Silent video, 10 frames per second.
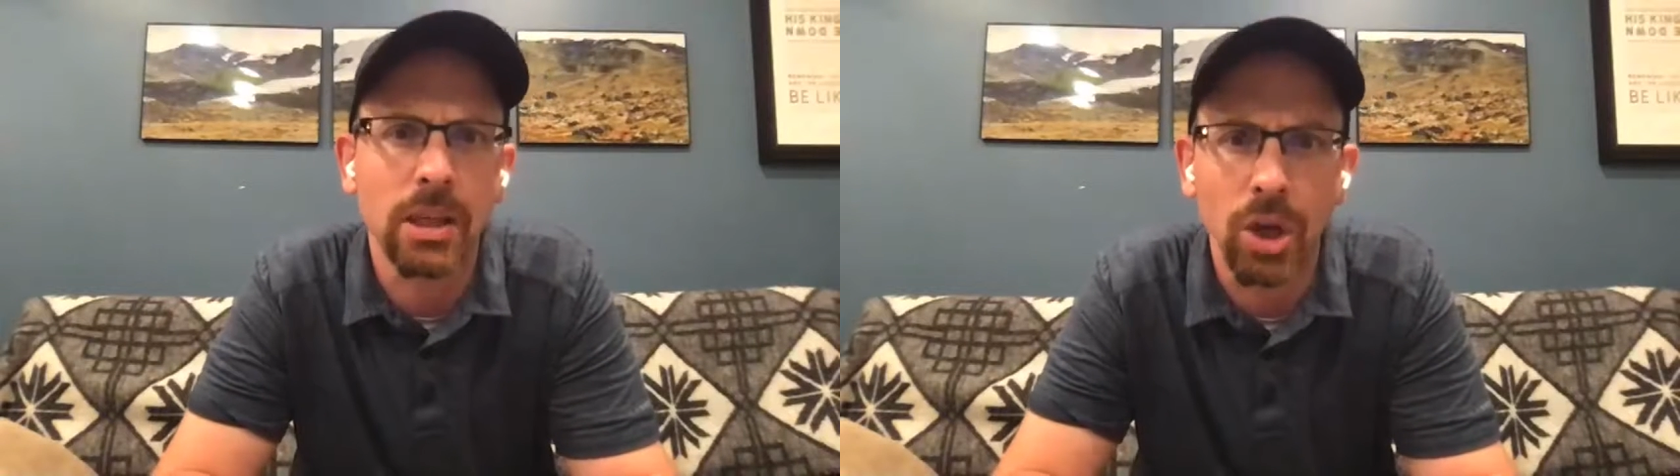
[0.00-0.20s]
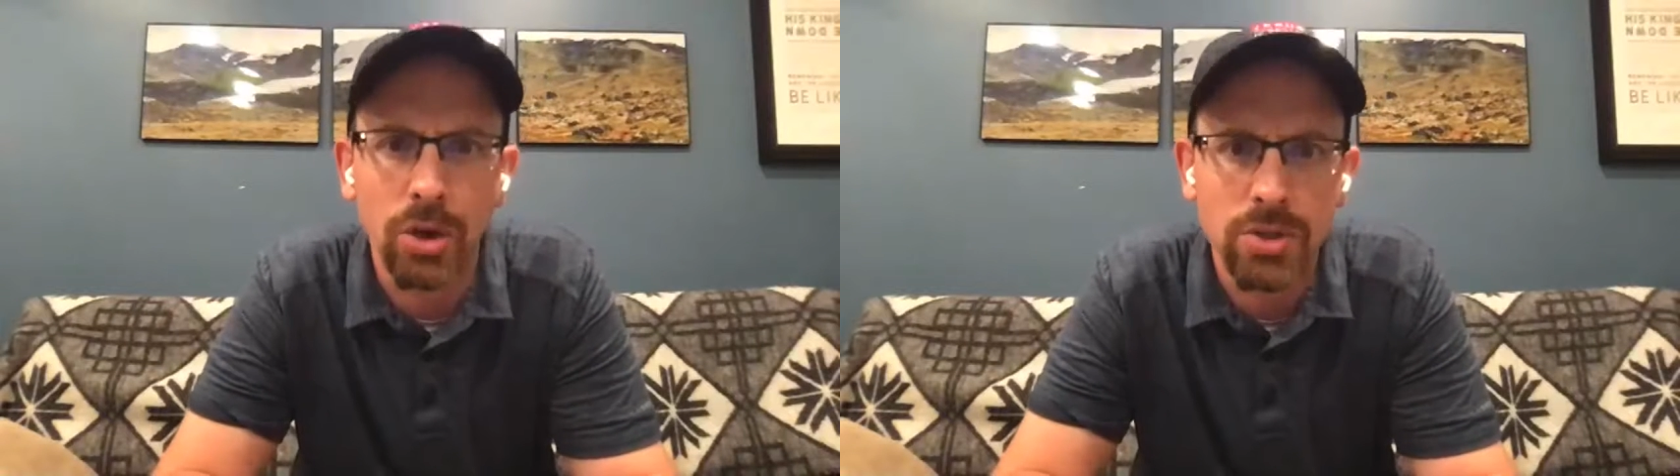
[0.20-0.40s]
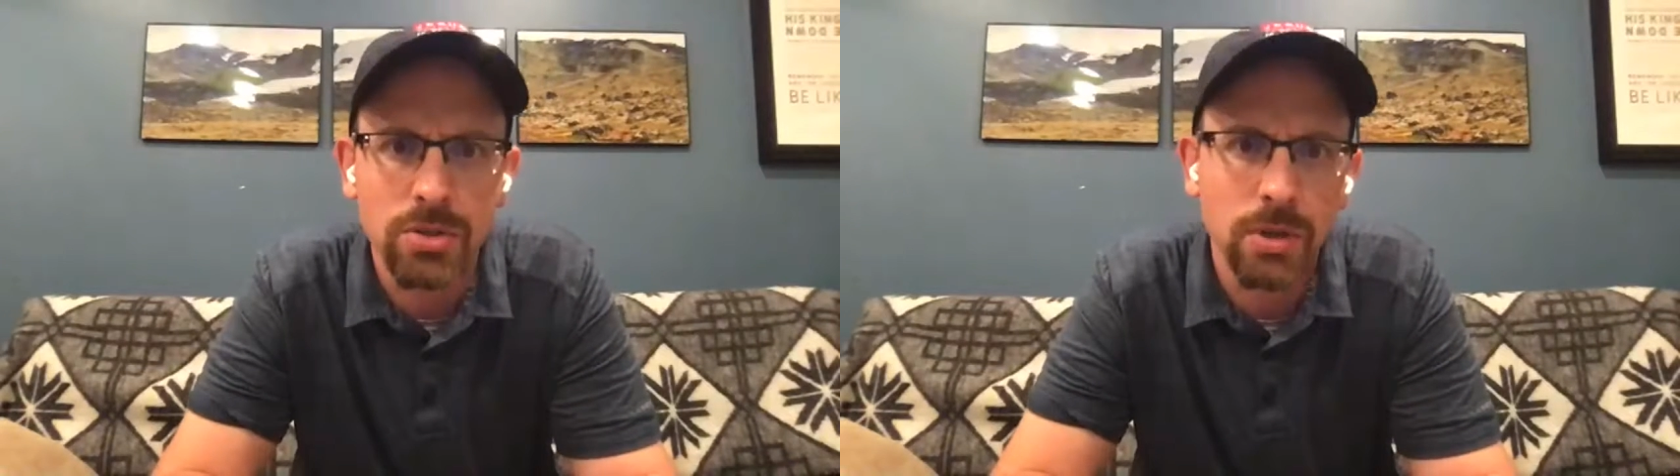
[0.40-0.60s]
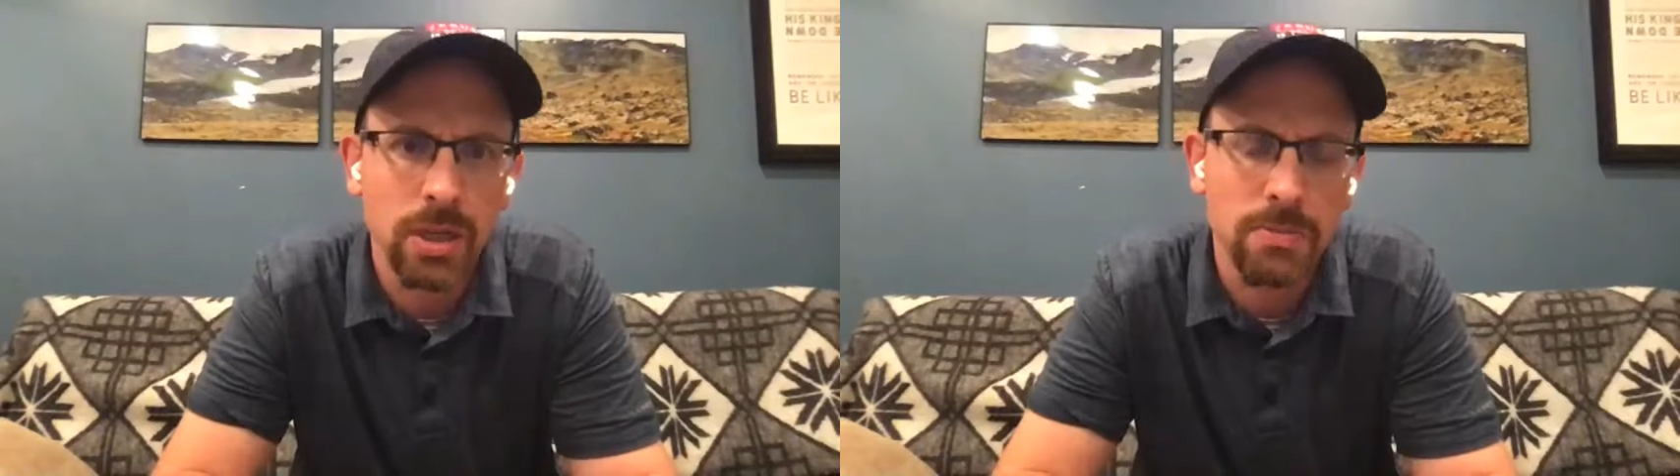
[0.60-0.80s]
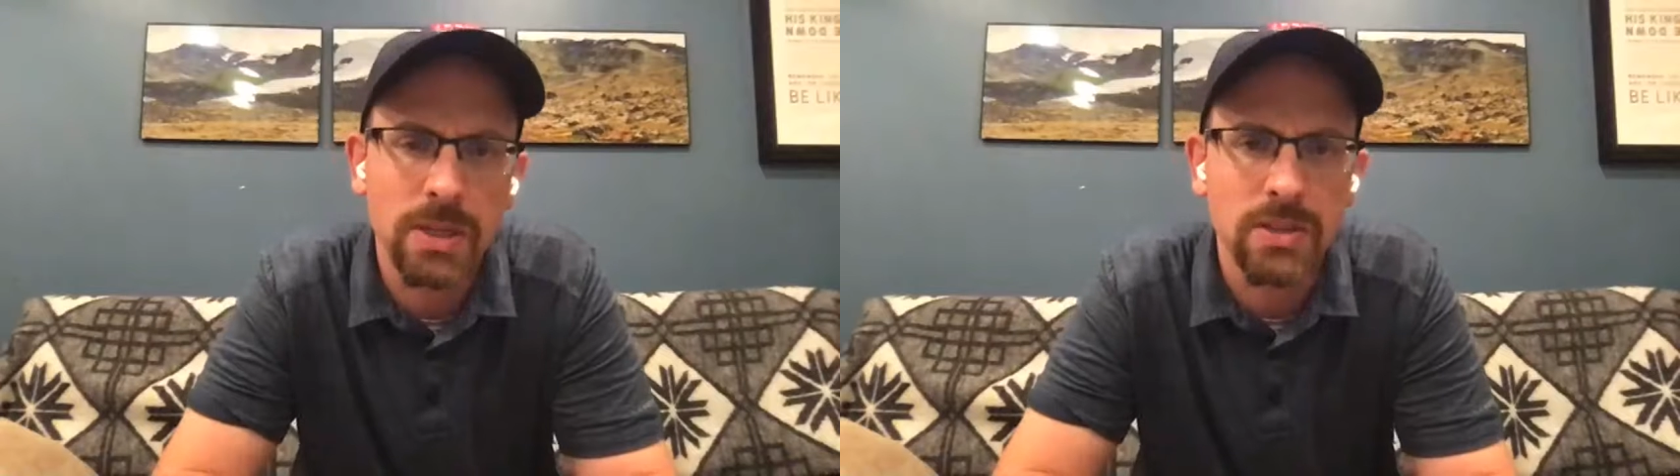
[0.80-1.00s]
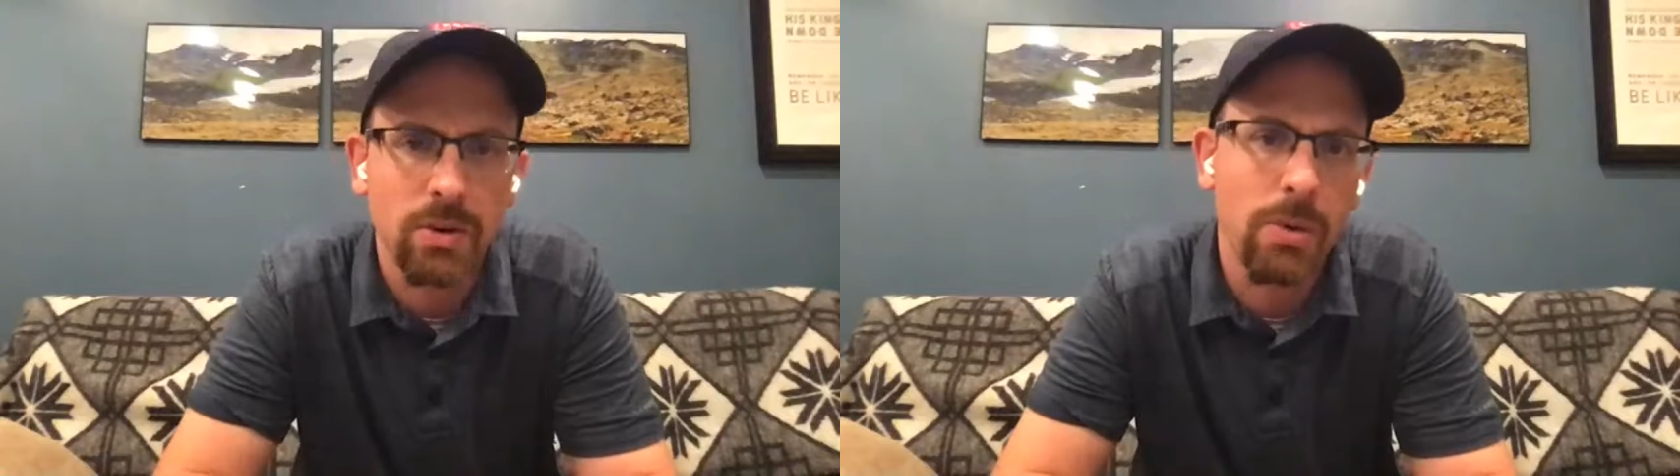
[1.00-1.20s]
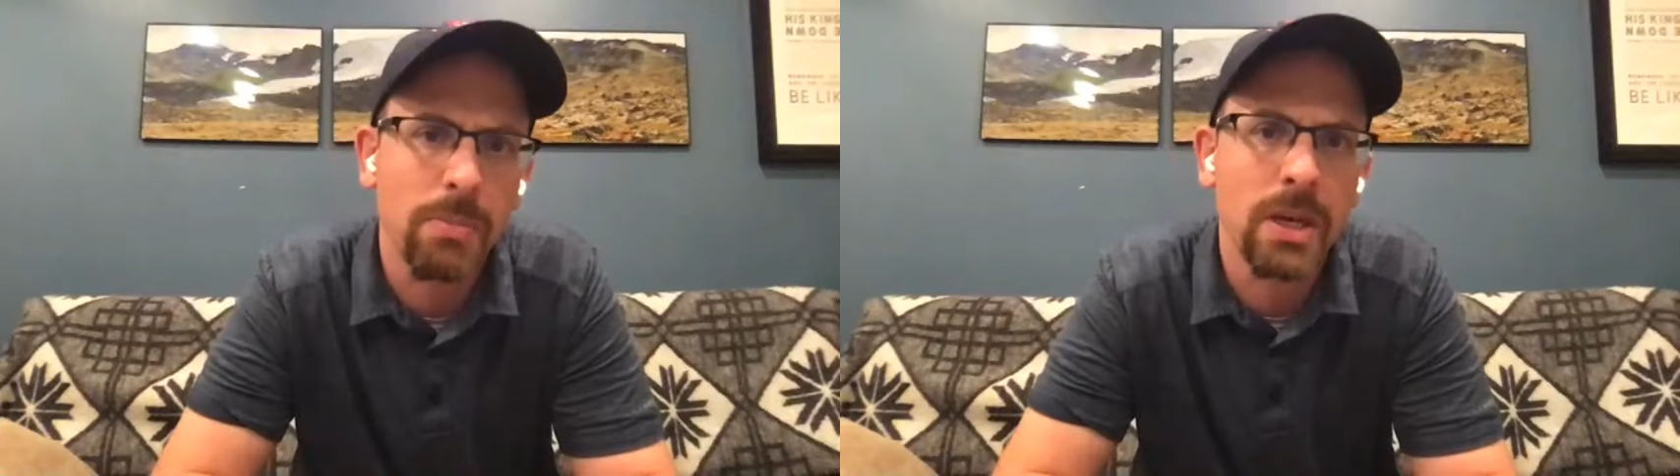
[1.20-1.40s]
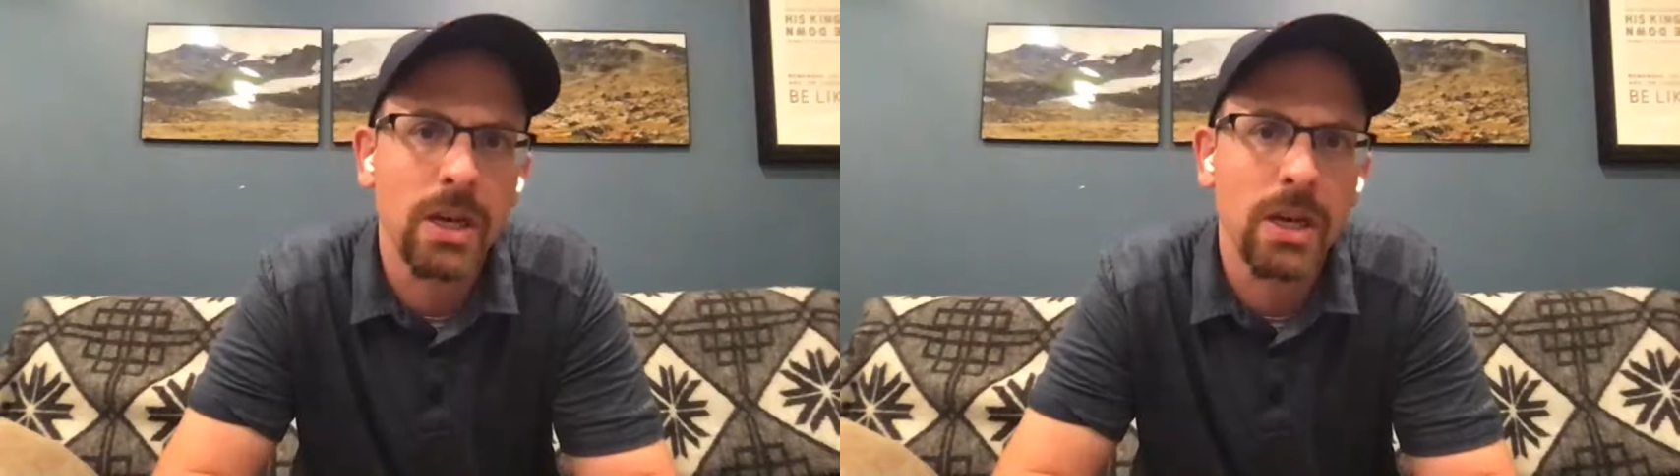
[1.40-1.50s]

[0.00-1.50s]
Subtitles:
large expense equipment,